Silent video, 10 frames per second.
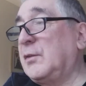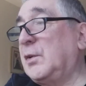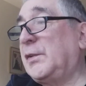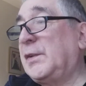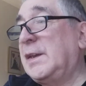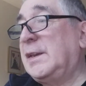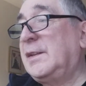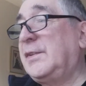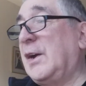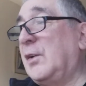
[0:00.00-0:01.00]
of course,
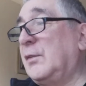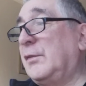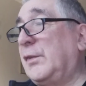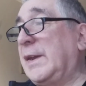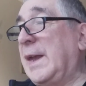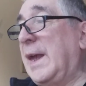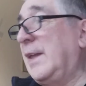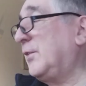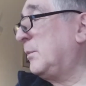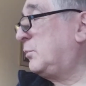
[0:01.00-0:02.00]
don't
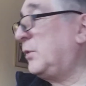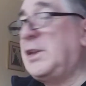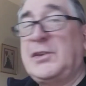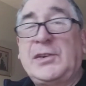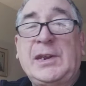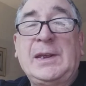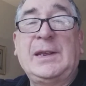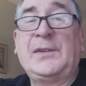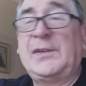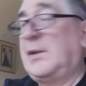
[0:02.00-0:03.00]
forget the bridge.
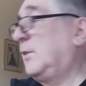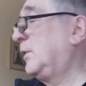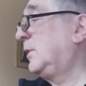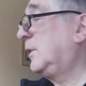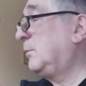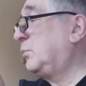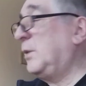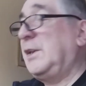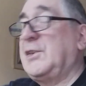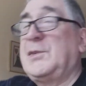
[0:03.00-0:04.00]
So the
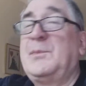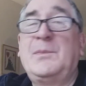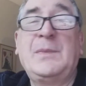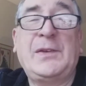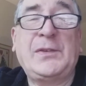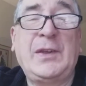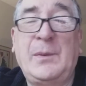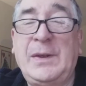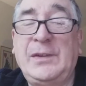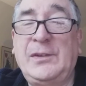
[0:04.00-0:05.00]
bridge must
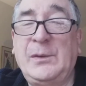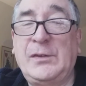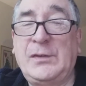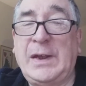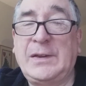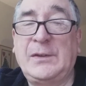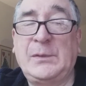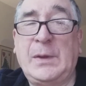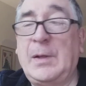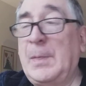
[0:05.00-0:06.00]
come into effect
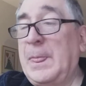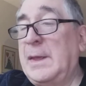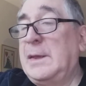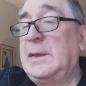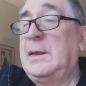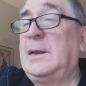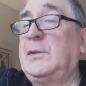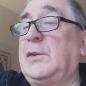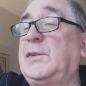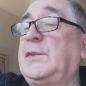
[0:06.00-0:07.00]
as well.
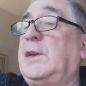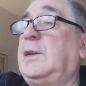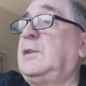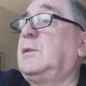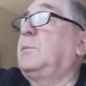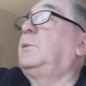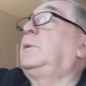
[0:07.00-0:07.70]
I'll just show you the